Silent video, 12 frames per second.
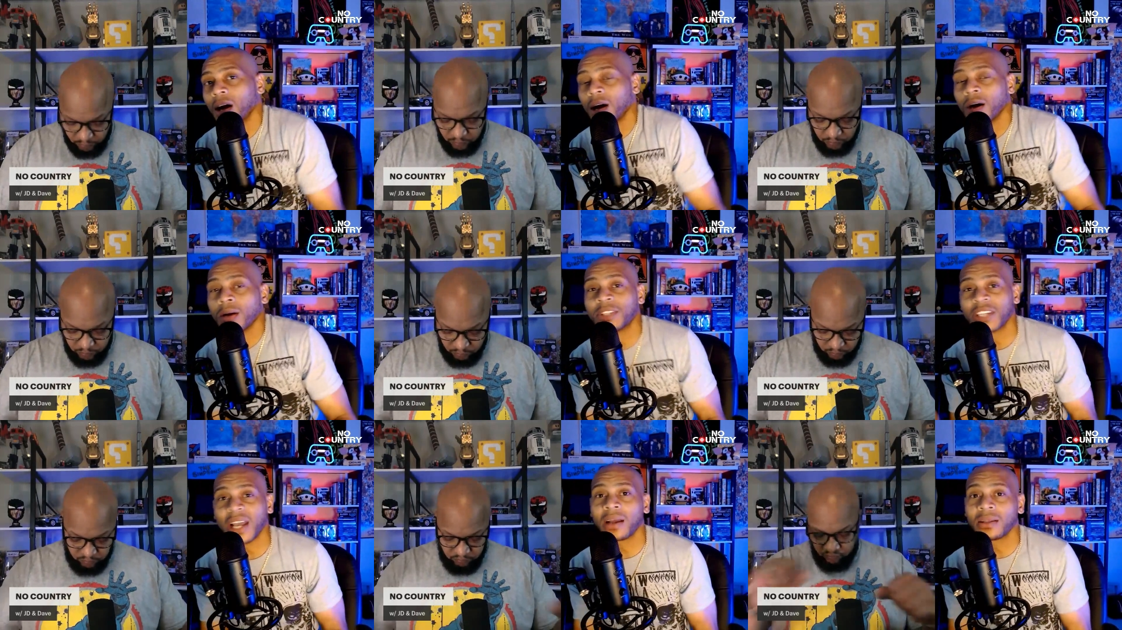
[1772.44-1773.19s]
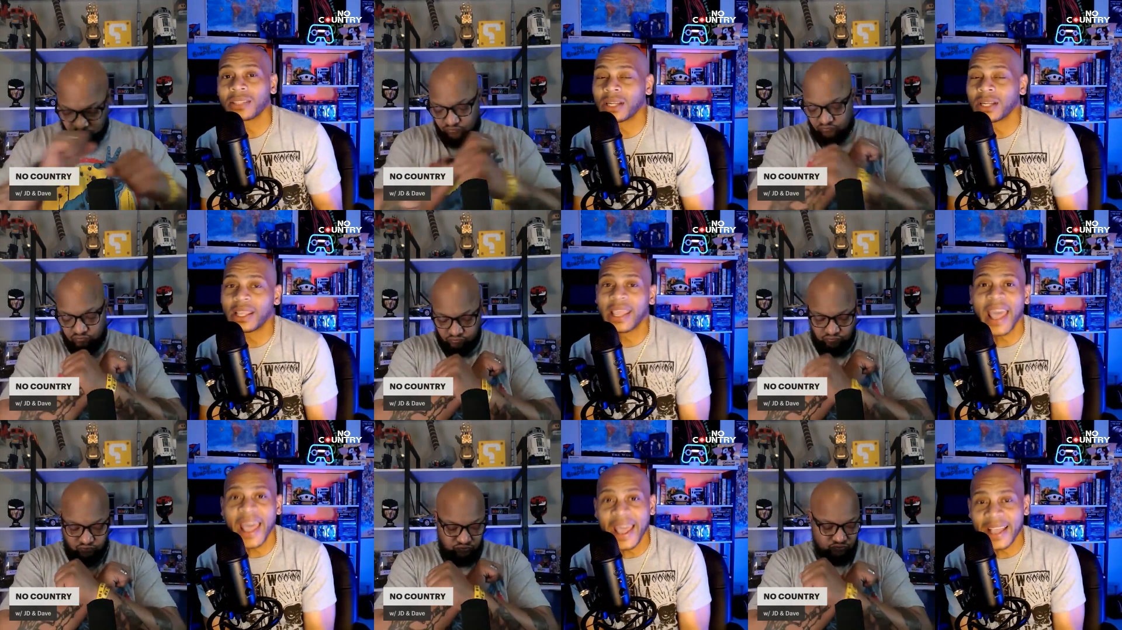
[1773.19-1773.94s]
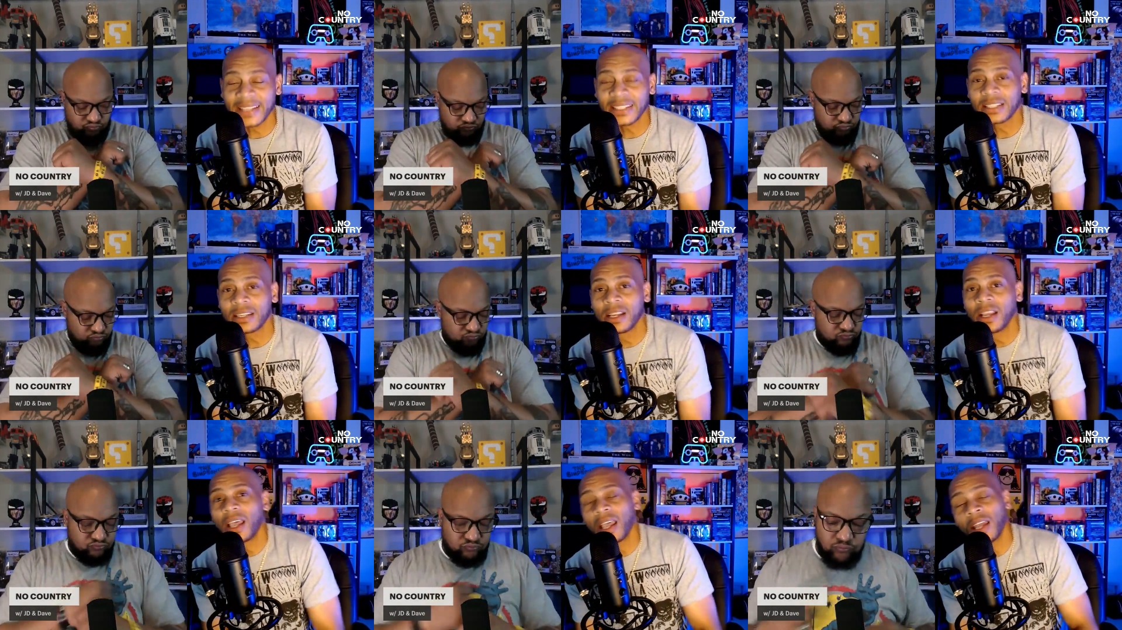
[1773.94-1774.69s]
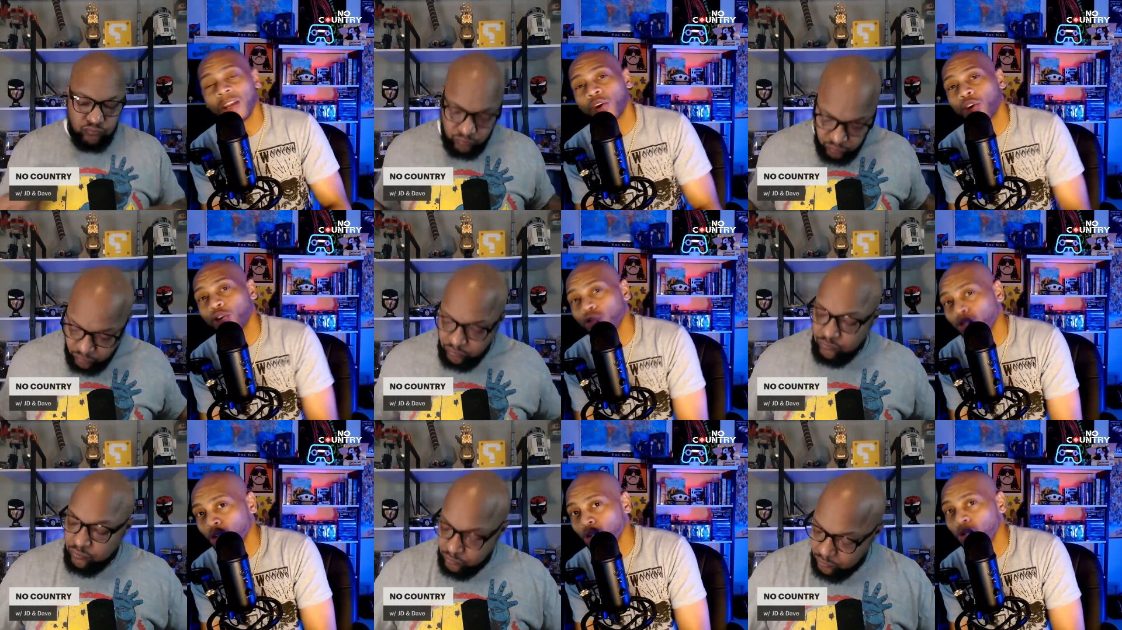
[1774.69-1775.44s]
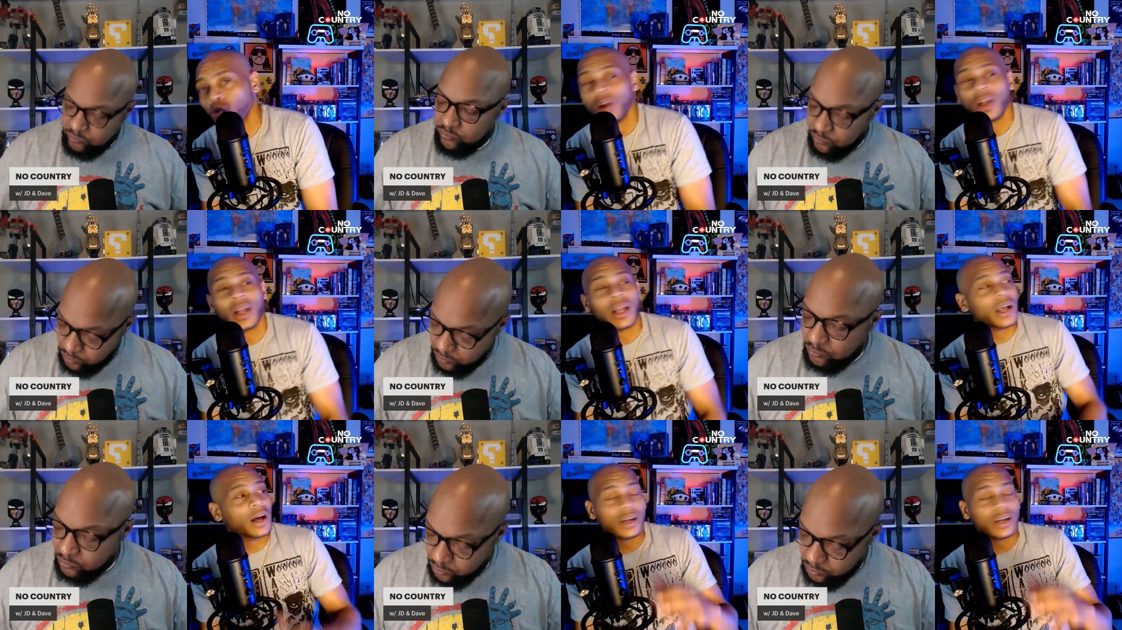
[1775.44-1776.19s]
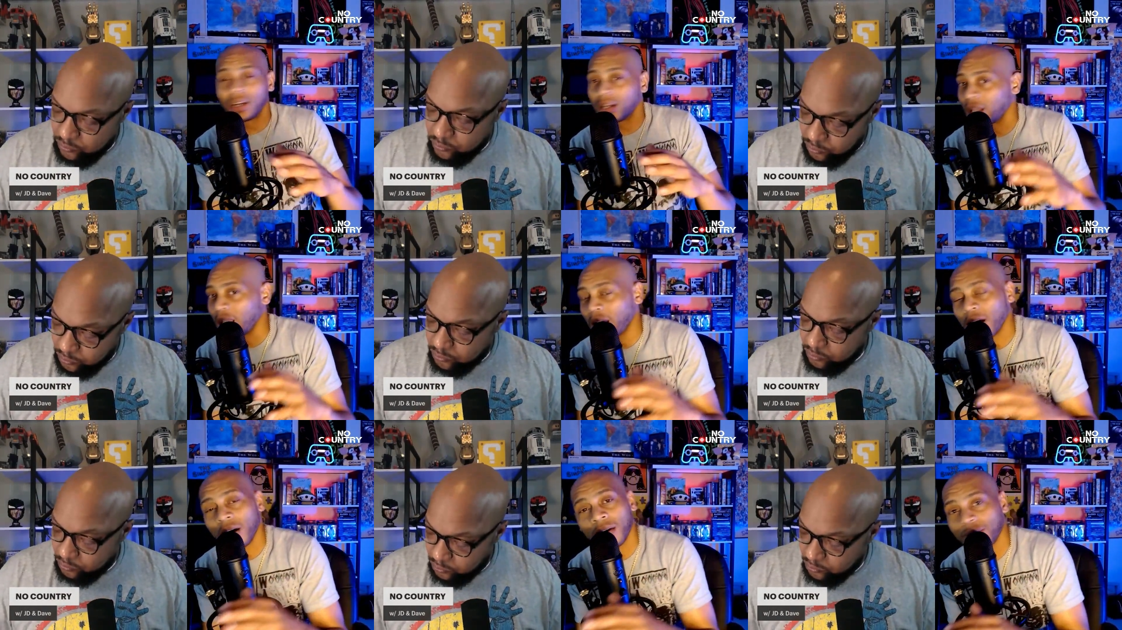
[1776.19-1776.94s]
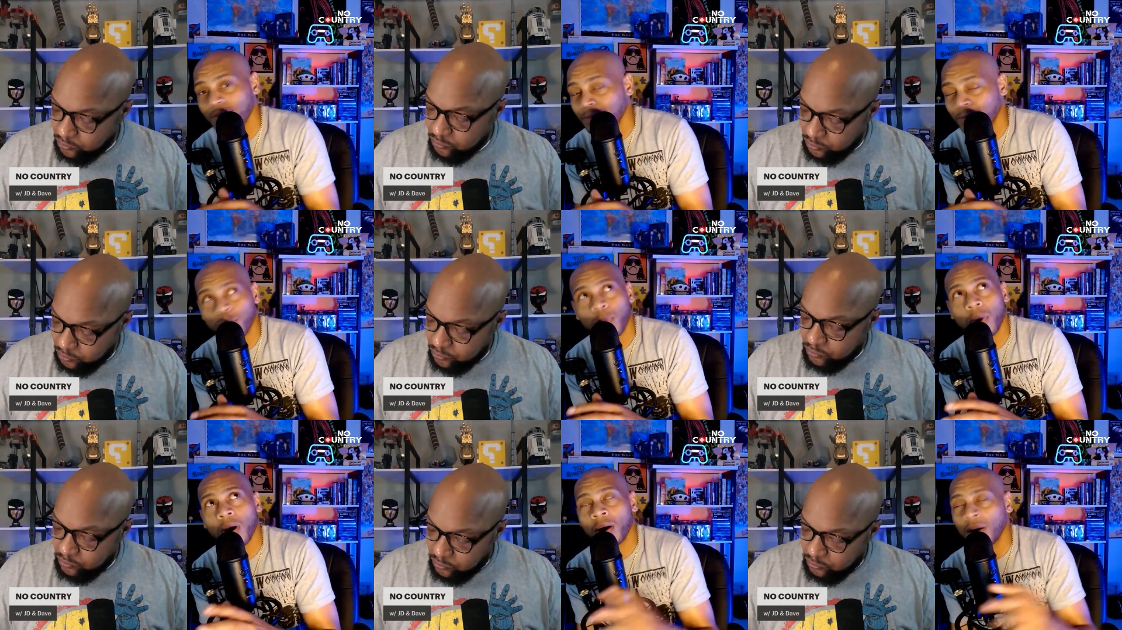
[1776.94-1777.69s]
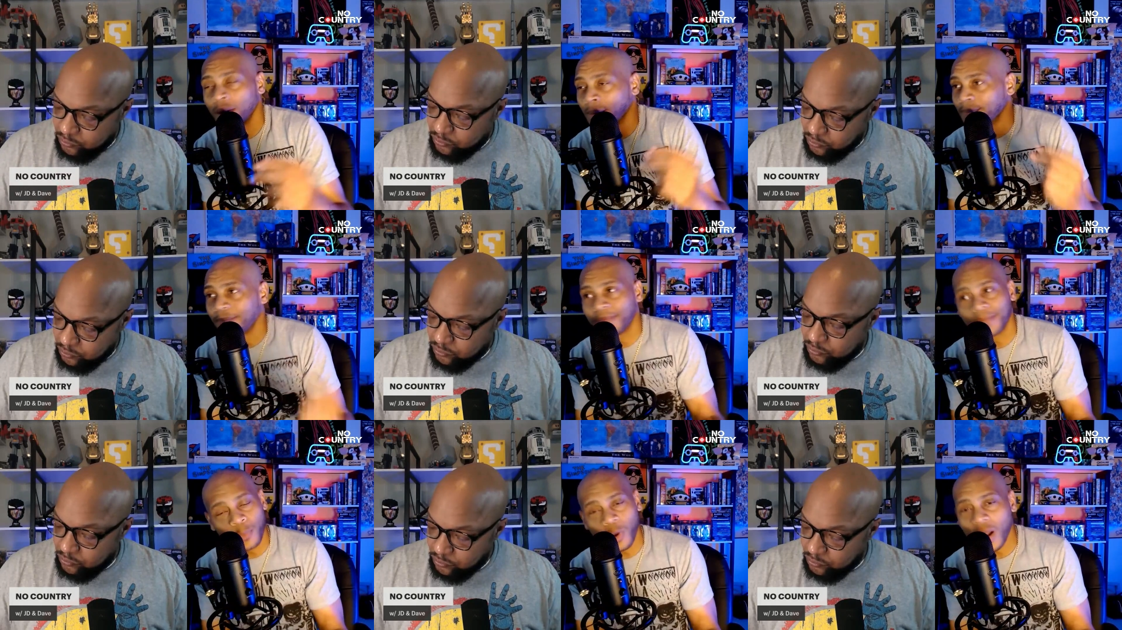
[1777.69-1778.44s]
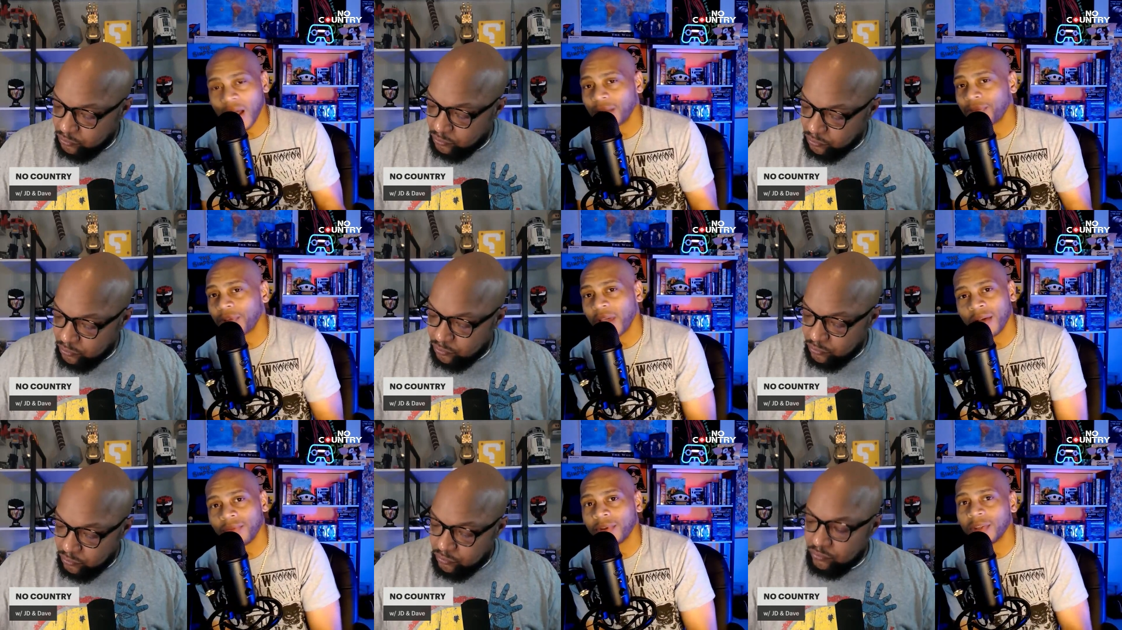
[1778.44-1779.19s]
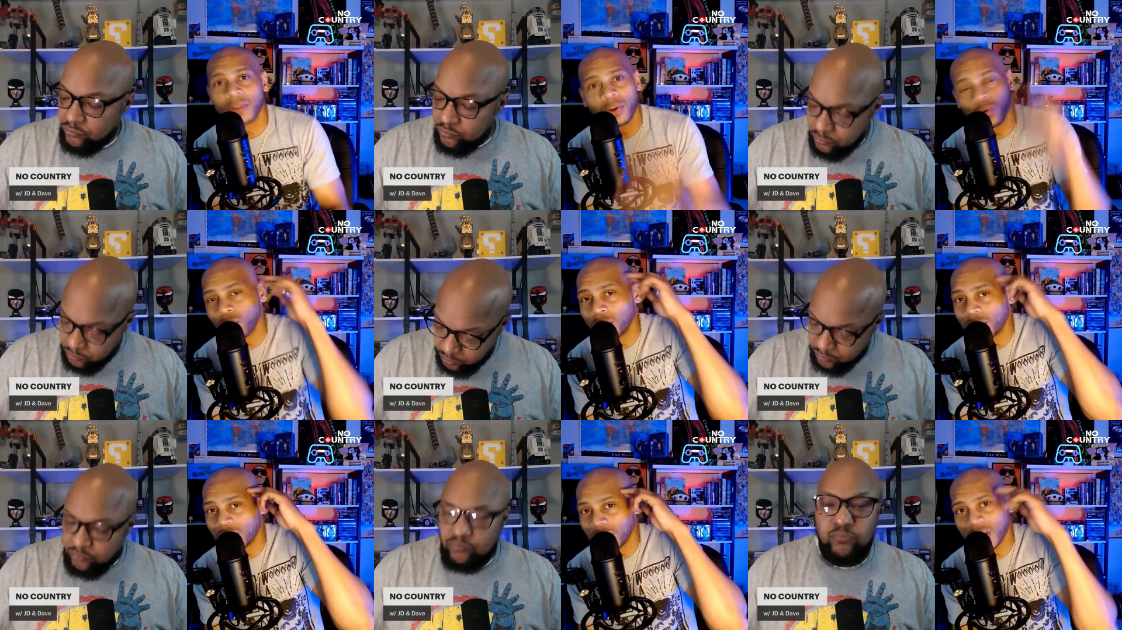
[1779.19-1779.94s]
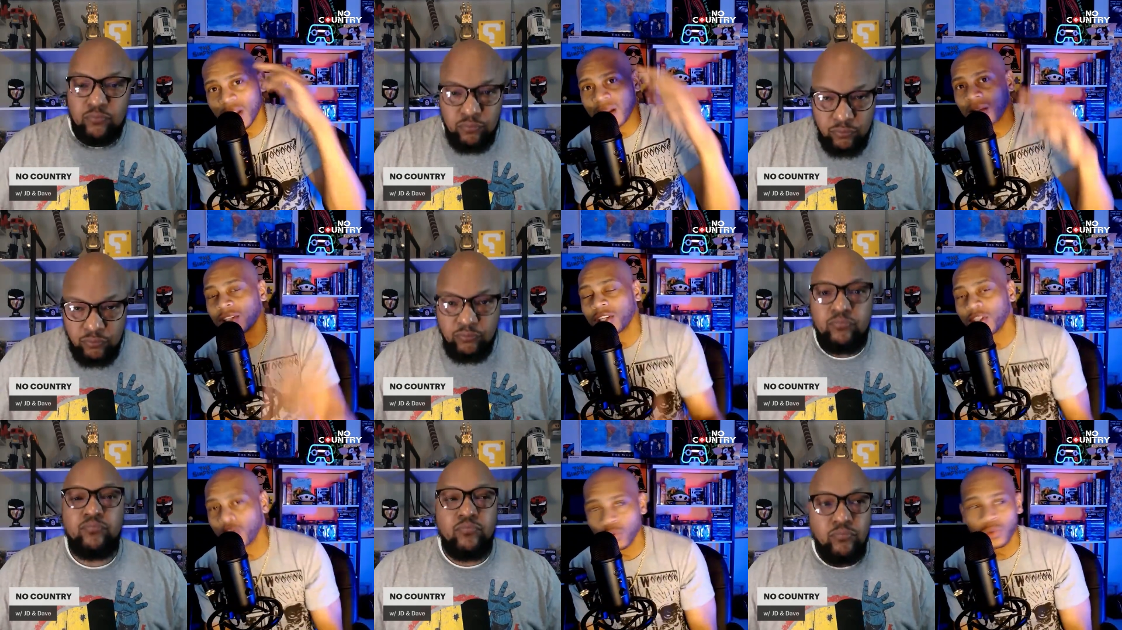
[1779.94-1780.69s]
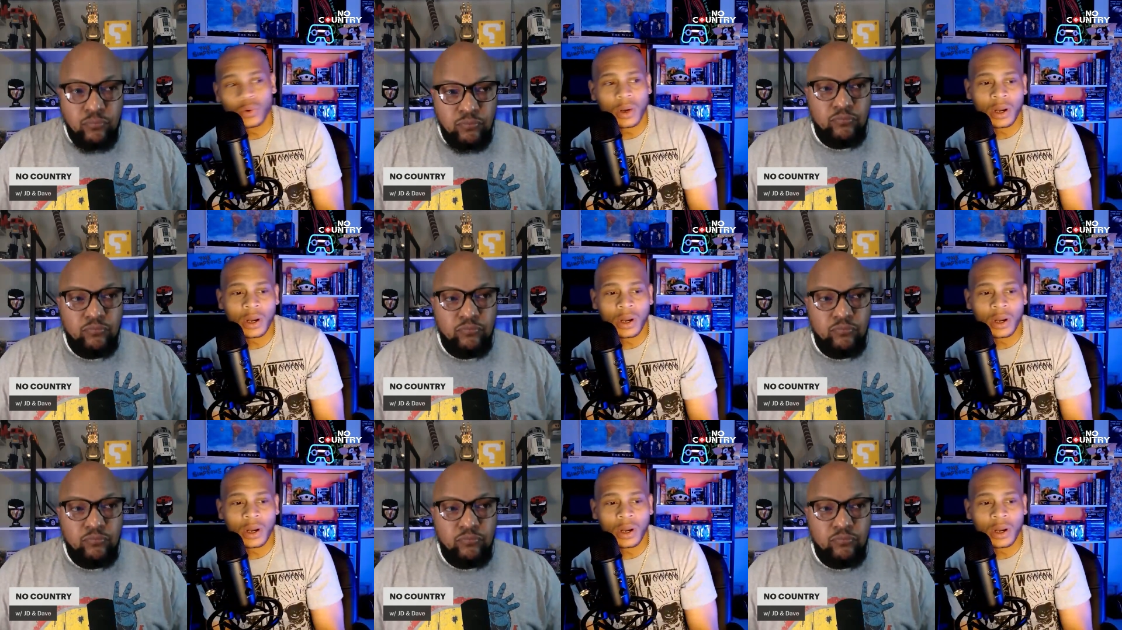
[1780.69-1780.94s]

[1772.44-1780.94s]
Speaker 1: Um, shout out to the cast and the crew uh, of um, Wakanda Forever. Coogs, shout out to you.